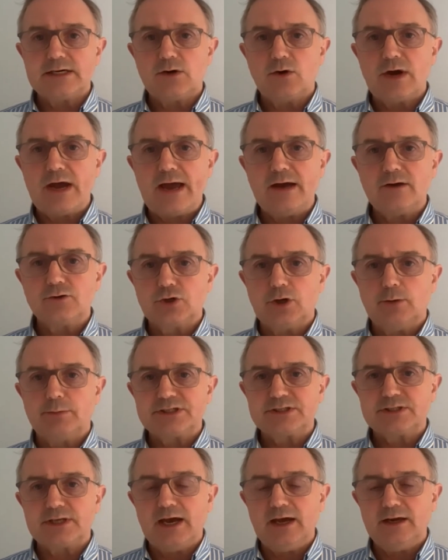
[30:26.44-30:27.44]
Our job
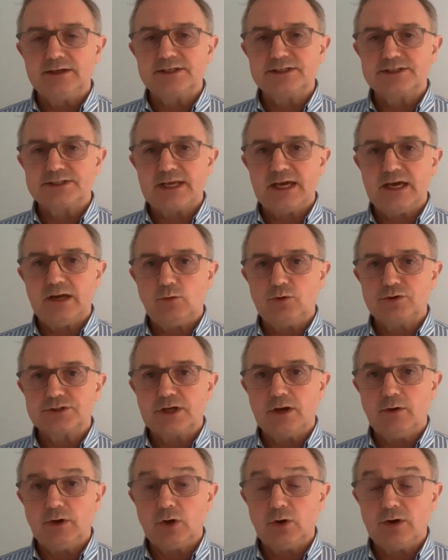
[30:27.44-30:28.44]
is to understand what's
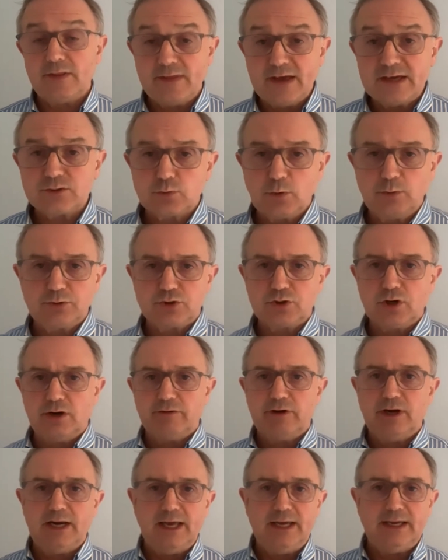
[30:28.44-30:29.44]
going on. And that's what we're trying to
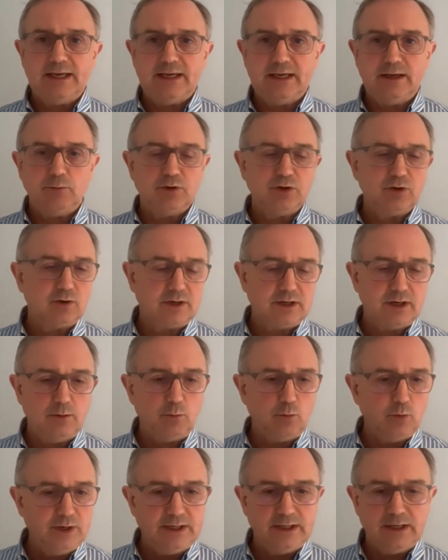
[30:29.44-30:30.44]
relay here. We're not
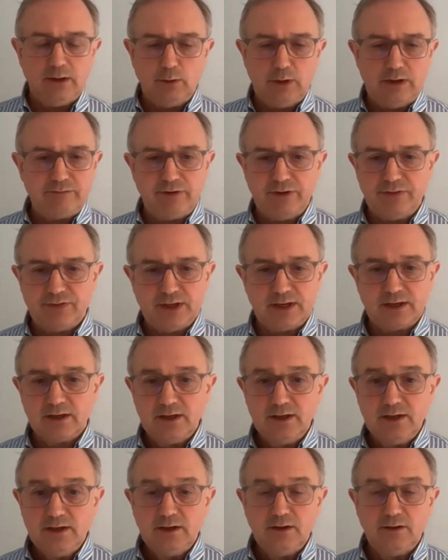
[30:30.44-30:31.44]
going, we know everything.
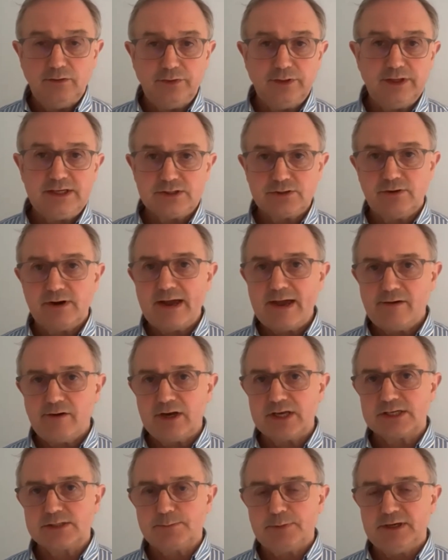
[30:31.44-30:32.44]
These are our
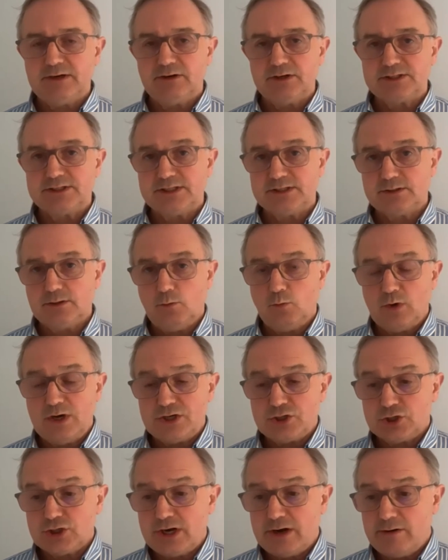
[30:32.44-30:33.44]
experiences. And we're
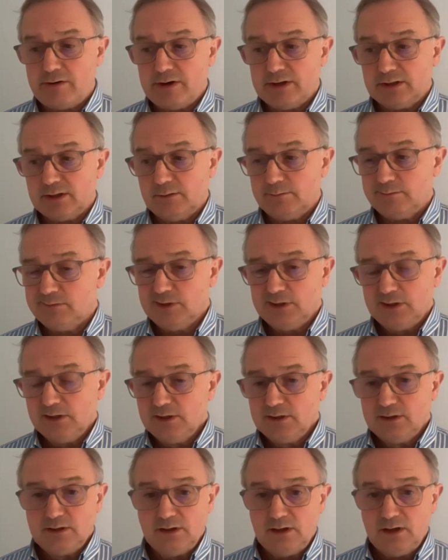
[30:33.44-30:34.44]
sharing them
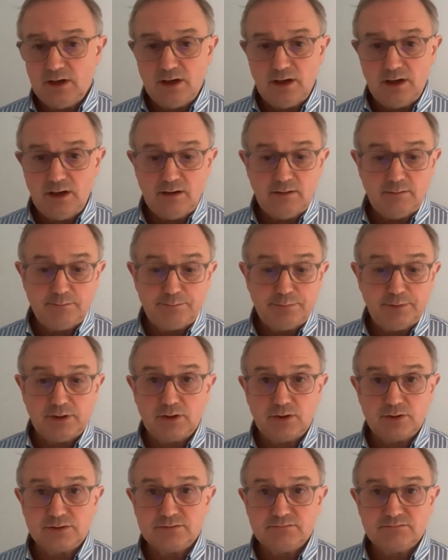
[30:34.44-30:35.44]

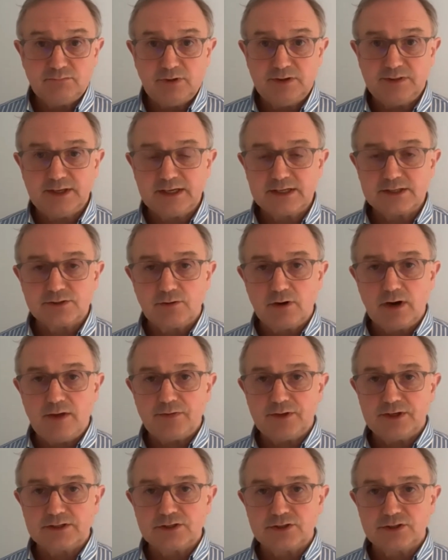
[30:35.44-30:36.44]
because we think it's the right
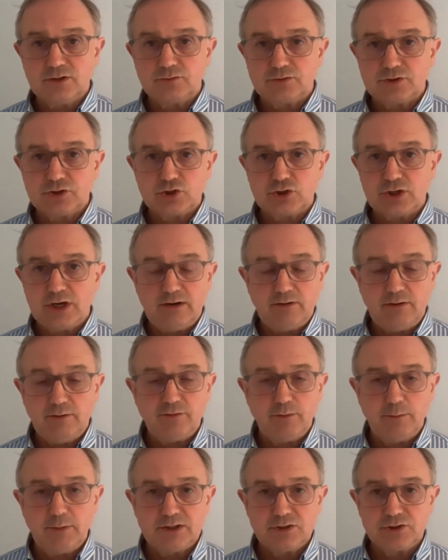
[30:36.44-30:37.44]
thing to do, to share
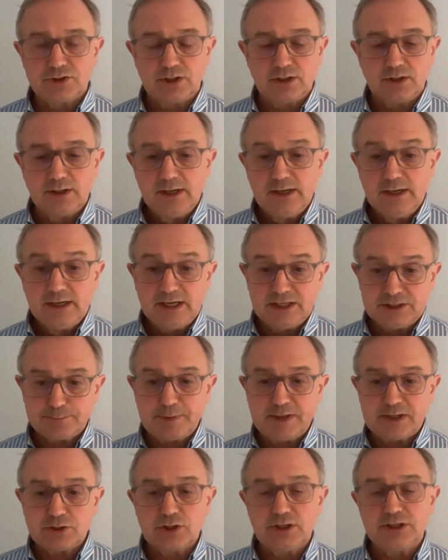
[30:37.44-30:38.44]
information,
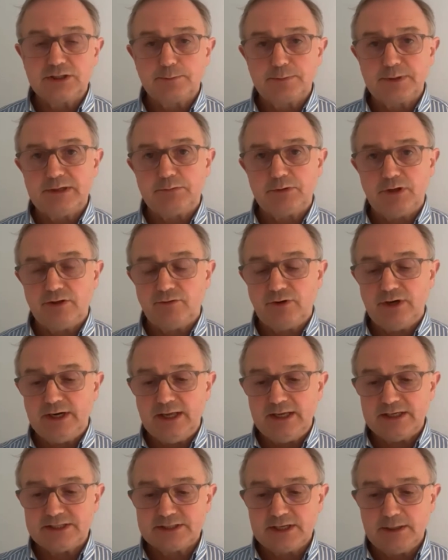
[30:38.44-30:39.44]
especially to people that are in
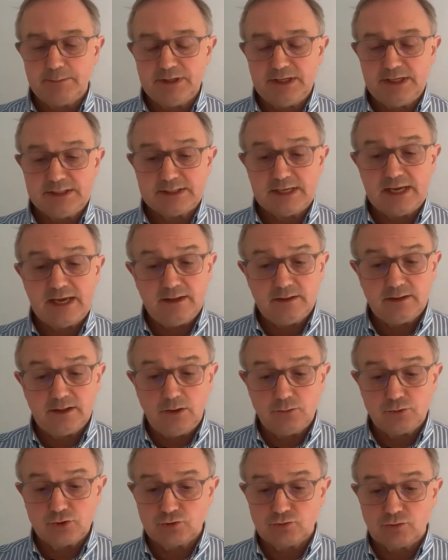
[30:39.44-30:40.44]
SMEs and
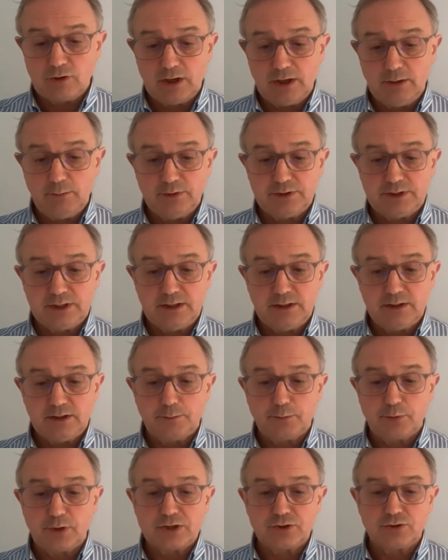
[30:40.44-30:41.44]
those struggling with the
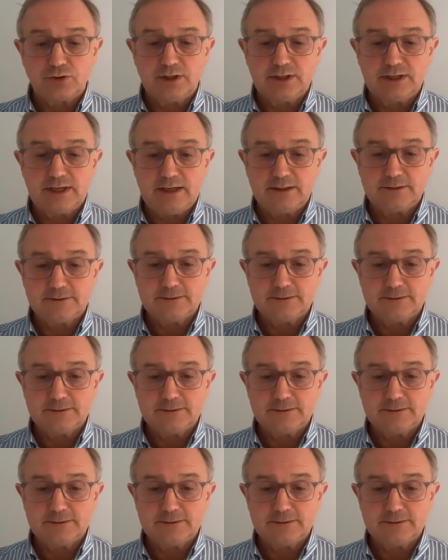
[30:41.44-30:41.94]
pressure of debt.